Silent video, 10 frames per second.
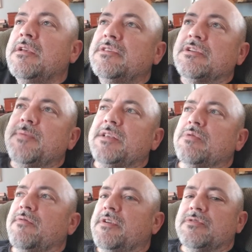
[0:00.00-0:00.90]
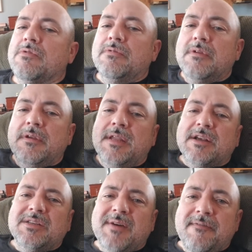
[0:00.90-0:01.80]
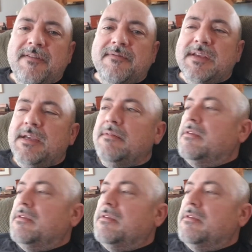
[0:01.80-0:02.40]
starts about 12 years old. Now she's about 15.